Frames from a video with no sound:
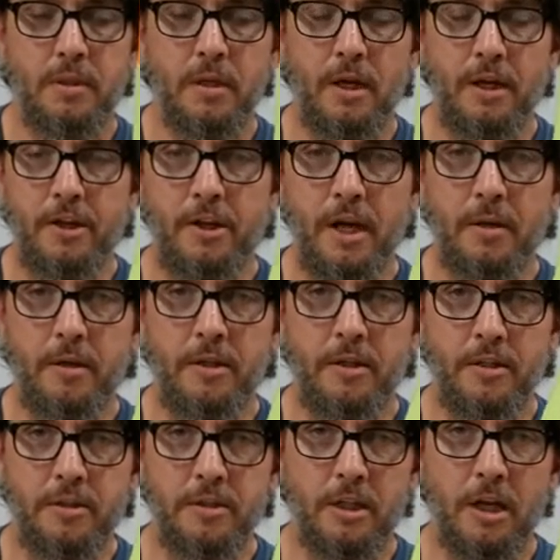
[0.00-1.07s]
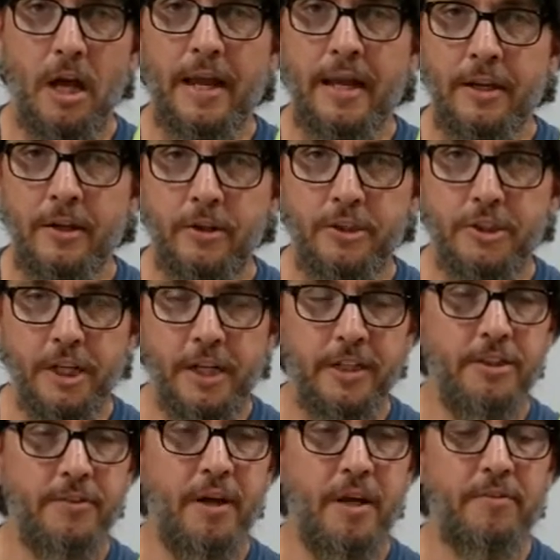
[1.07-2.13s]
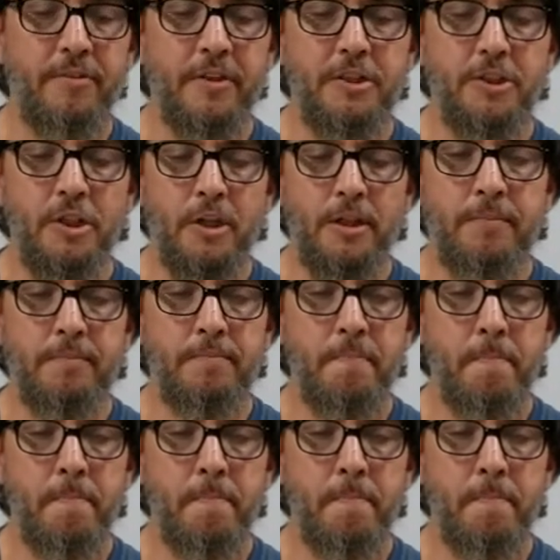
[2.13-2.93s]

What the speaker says: there's a good chance you've got a fish on.